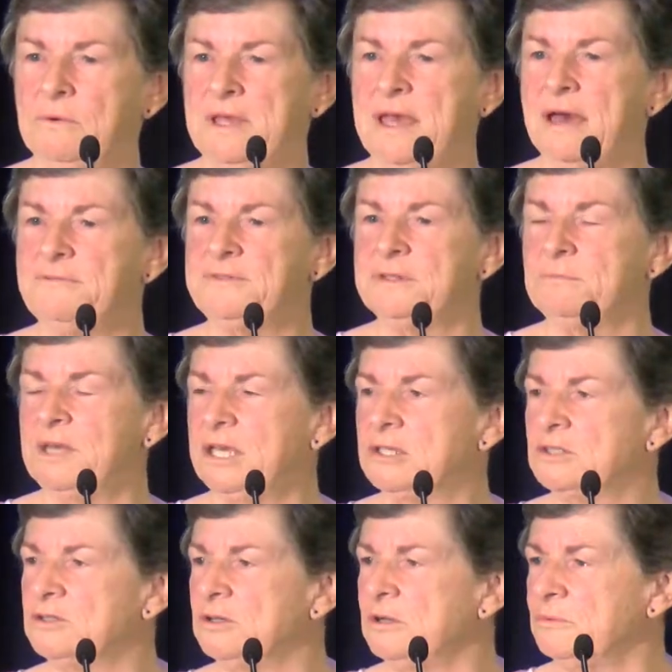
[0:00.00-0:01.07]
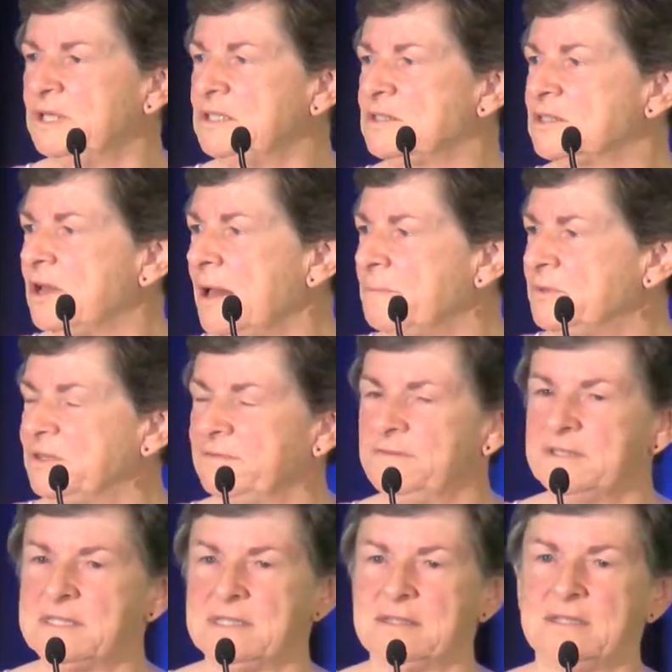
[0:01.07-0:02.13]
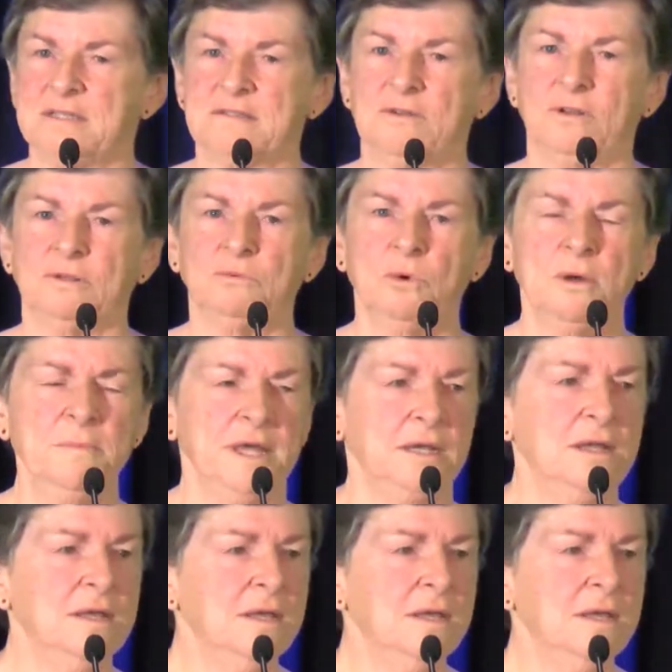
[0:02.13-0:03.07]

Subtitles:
We have to make sure we stop to visit this old woman."